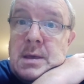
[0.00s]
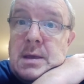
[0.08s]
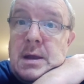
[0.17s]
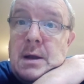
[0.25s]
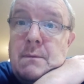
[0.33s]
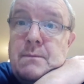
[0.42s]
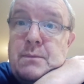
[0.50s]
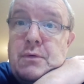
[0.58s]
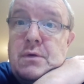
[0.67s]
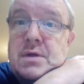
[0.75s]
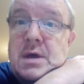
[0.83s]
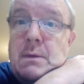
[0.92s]
You know,
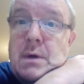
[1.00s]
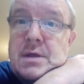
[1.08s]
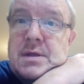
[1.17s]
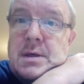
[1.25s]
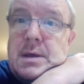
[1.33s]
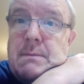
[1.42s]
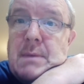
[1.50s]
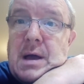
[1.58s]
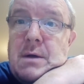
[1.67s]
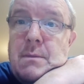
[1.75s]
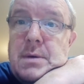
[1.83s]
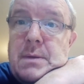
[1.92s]
Bruce Lee was, in
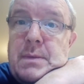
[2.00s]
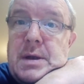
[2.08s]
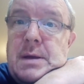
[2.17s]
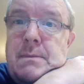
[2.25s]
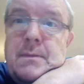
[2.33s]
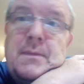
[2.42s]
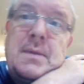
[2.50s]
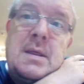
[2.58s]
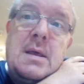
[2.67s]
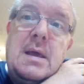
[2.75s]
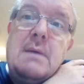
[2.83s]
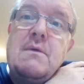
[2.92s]
my humble opinion.
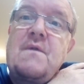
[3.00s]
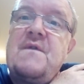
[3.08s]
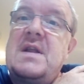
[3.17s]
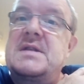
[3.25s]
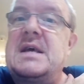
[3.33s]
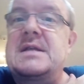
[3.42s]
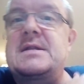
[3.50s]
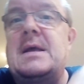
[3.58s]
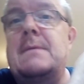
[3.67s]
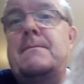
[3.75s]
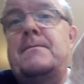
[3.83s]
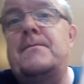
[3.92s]
He was
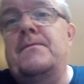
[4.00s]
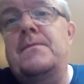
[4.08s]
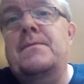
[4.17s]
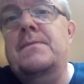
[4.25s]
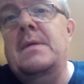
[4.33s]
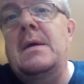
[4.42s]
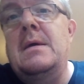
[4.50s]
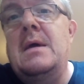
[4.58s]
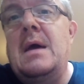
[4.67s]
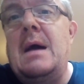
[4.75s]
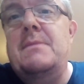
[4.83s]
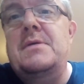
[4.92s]
fantastic.
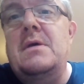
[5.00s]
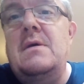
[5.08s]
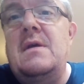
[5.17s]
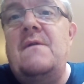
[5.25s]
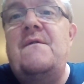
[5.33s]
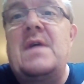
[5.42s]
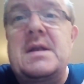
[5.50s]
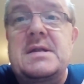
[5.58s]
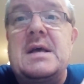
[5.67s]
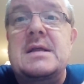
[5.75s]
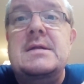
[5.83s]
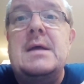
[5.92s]
Absolutely
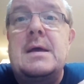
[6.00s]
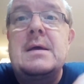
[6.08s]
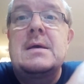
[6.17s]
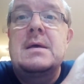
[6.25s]
fantastic.